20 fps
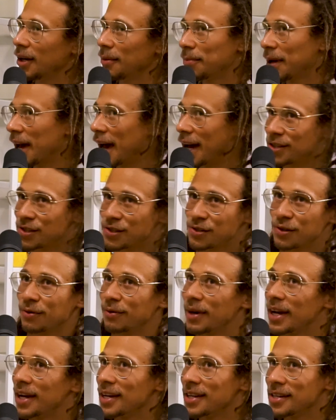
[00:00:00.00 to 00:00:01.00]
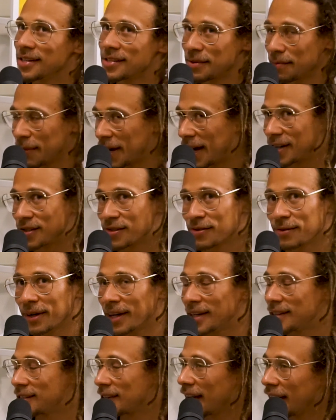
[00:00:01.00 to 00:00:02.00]
pasture-raised
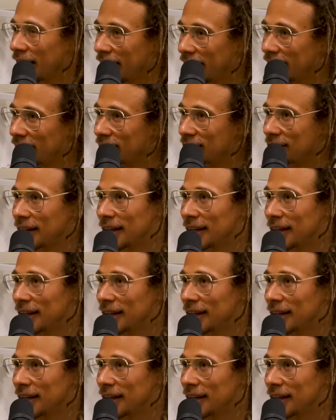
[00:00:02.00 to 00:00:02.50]
eggs.